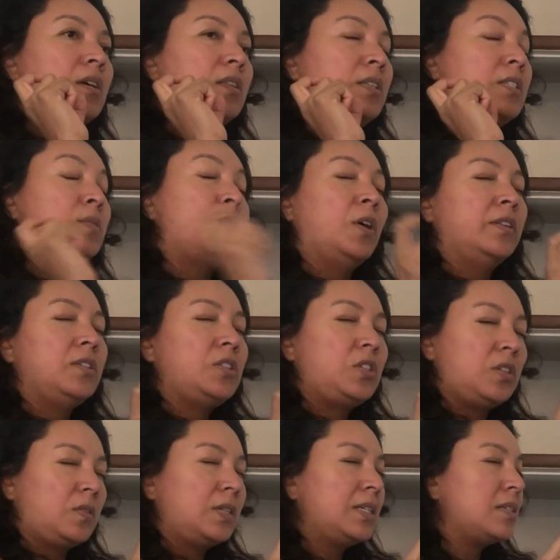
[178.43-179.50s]
smallest
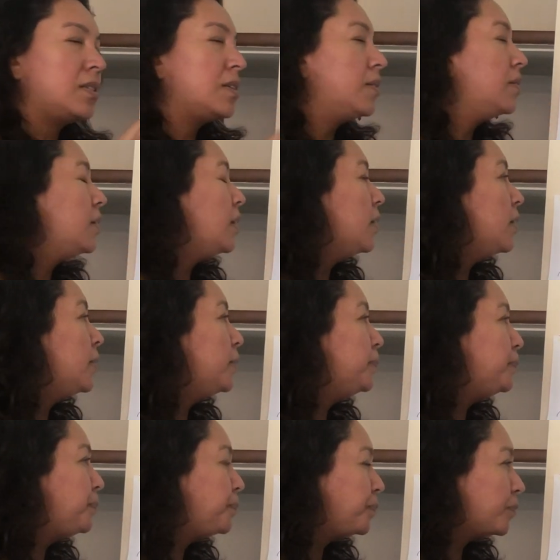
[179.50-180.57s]
unit
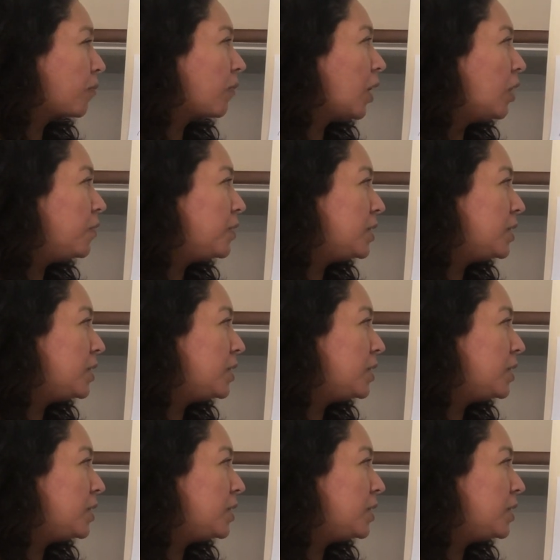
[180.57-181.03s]
of the